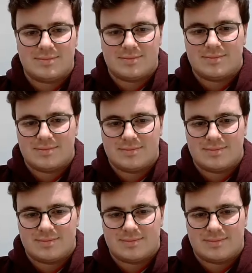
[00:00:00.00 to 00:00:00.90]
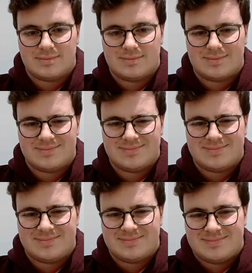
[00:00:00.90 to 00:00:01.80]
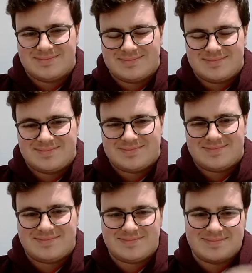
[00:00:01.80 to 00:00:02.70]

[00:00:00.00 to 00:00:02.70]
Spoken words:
This person isn't speaking.